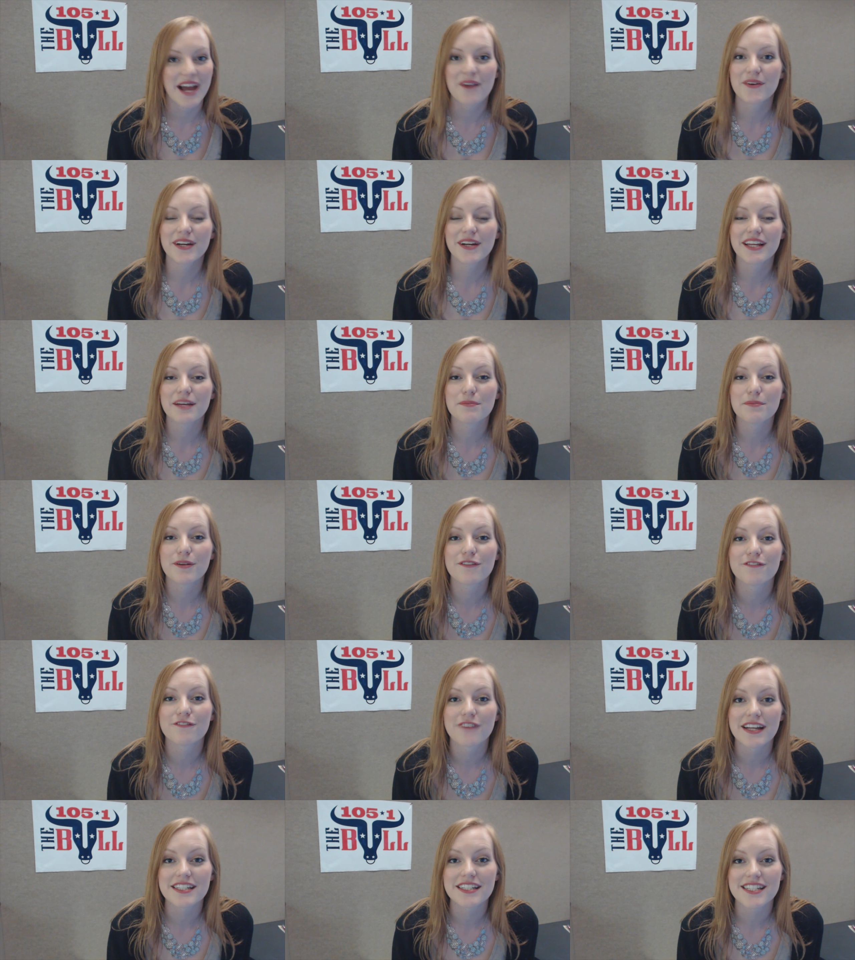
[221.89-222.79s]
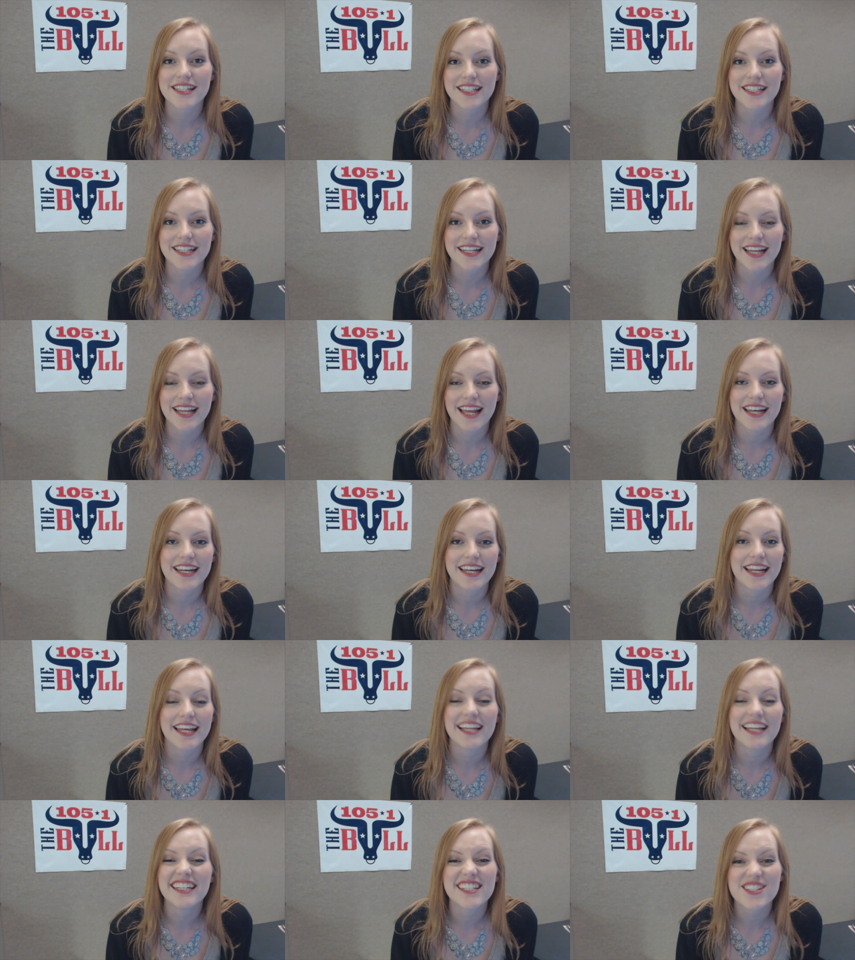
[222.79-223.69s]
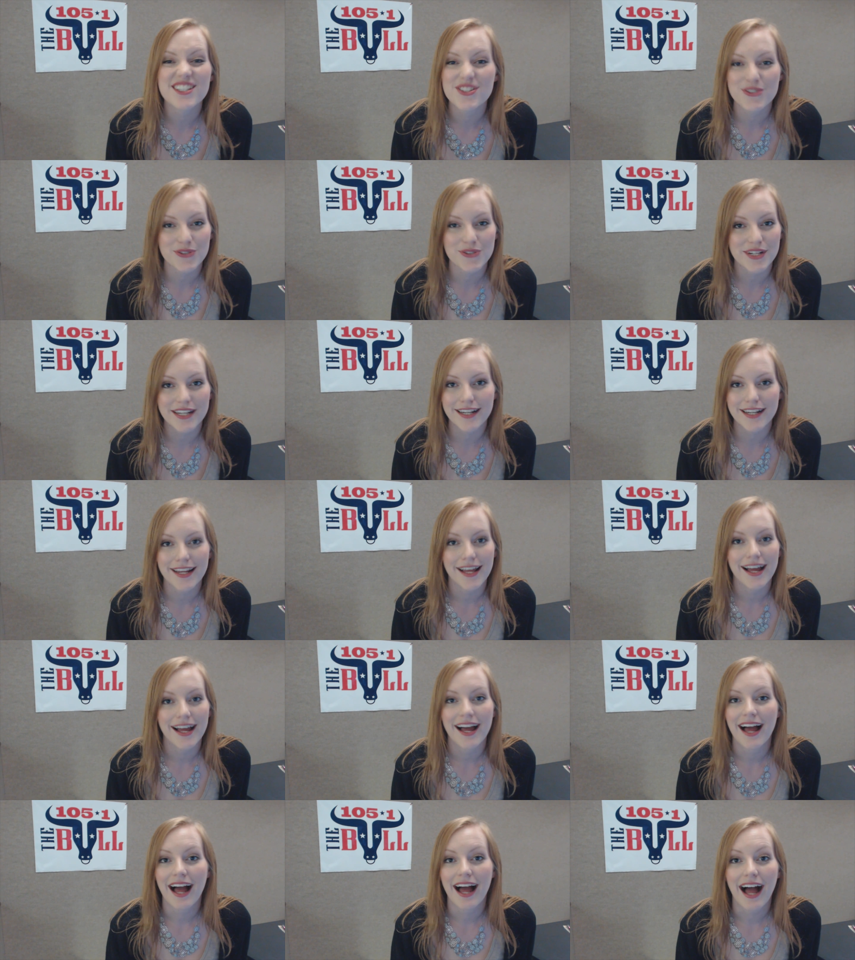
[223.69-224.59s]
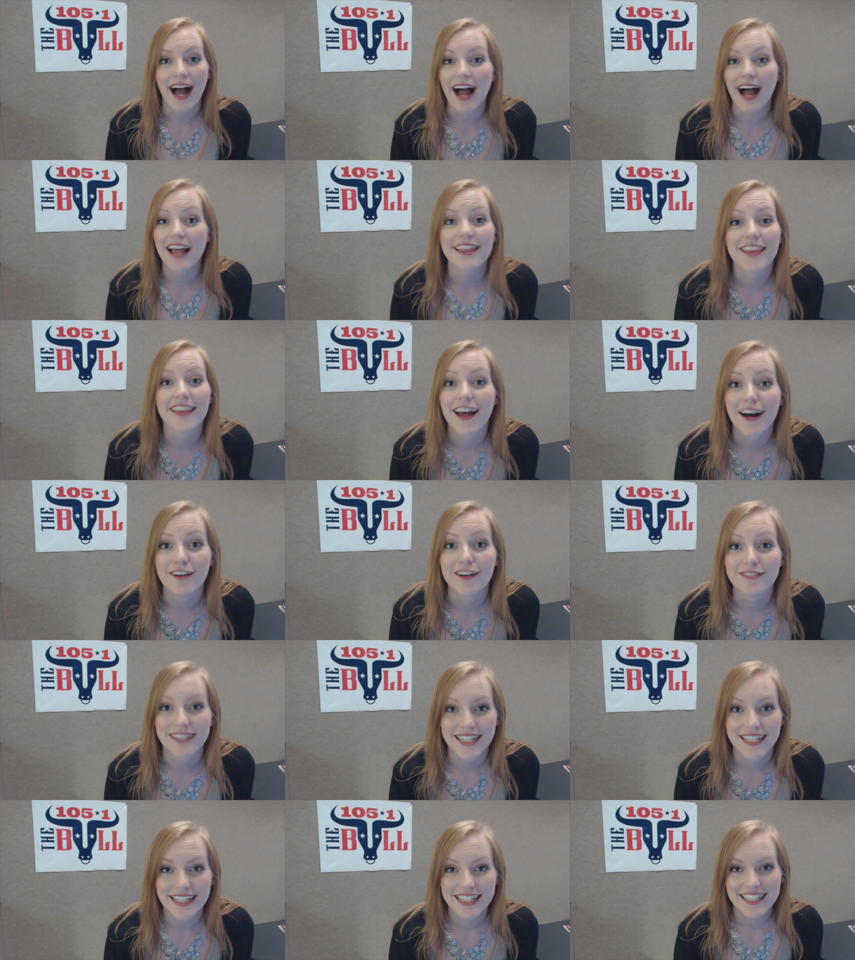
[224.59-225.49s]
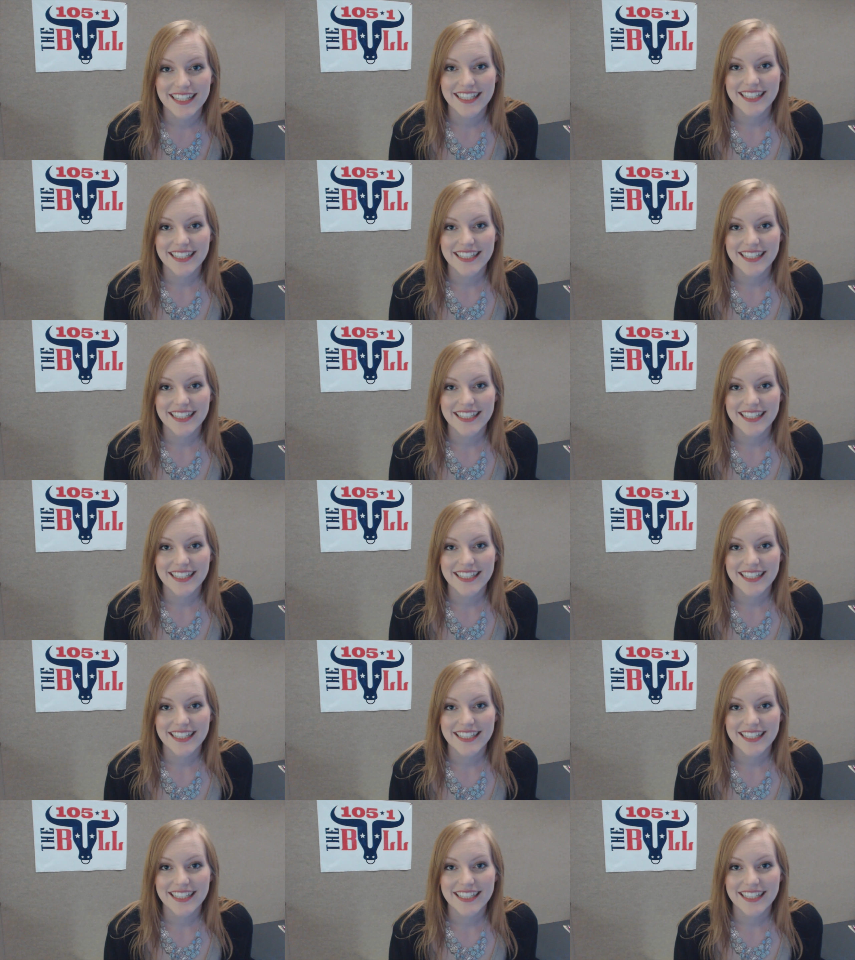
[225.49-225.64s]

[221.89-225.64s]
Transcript: now working professionally in an industry I love.